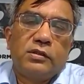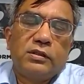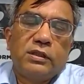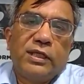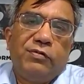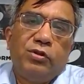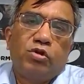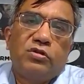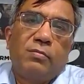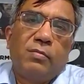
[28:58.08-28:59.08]
giving
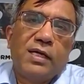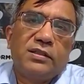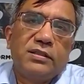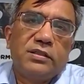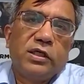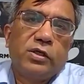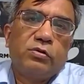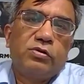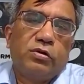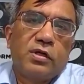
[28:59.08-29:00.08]
those demands and schedules
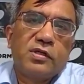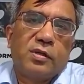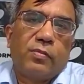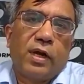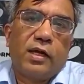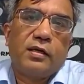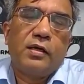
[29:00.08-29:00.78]
to your supplier,